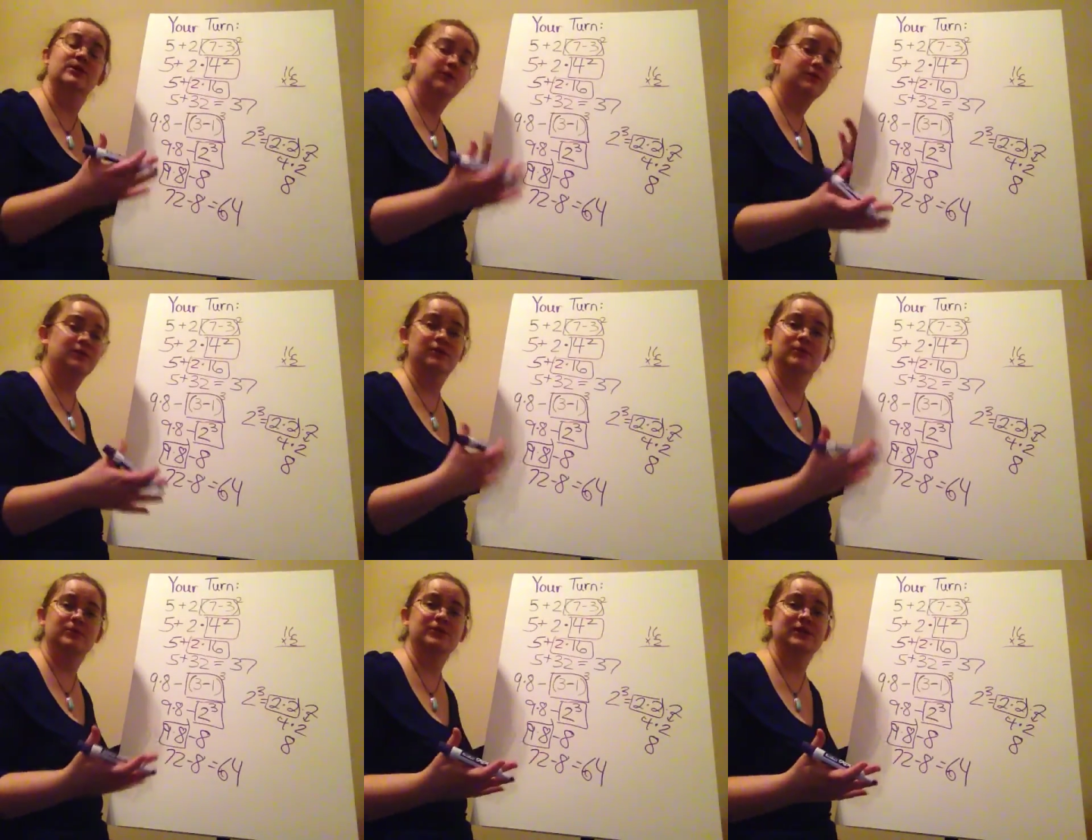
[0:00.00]
go over it
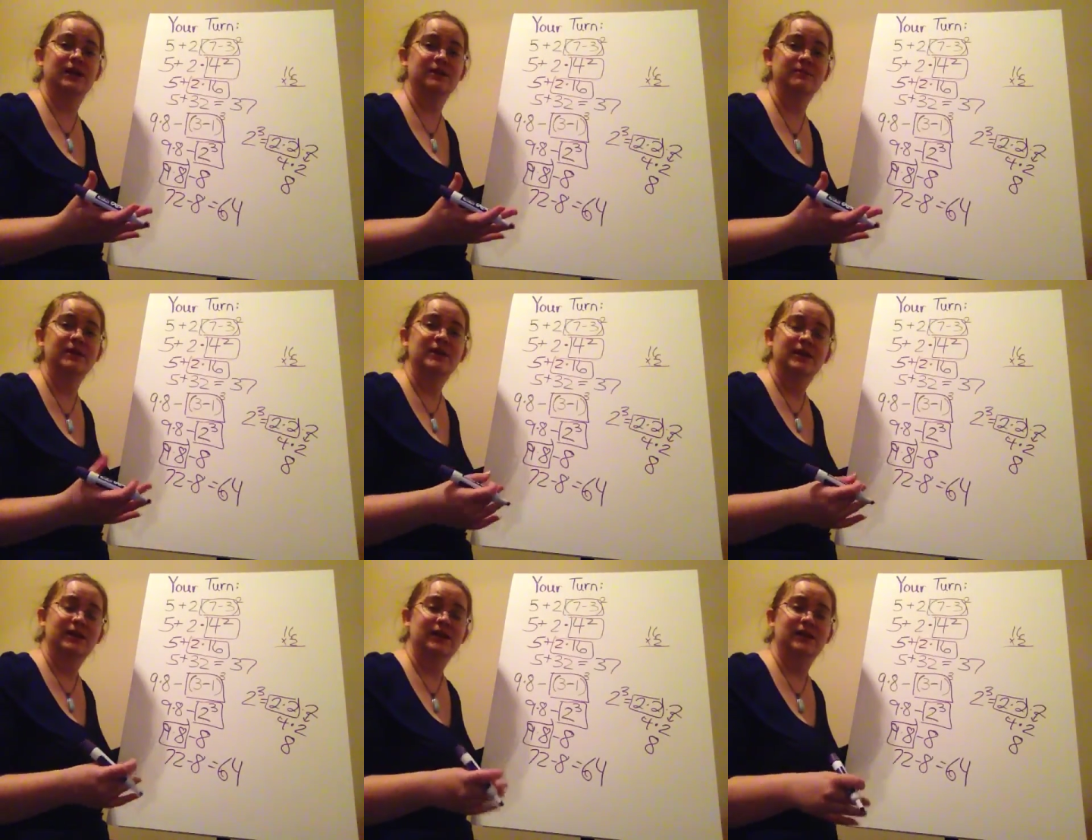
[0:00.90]
one more time,
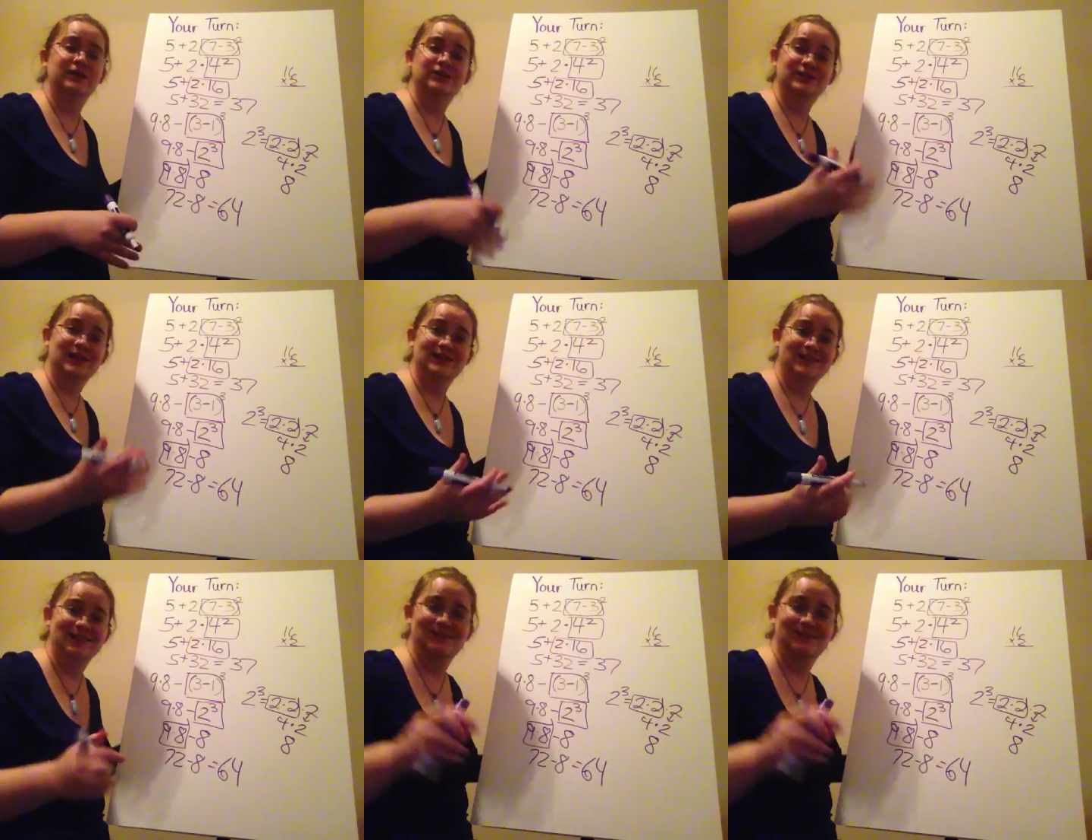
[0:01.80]
and good luck!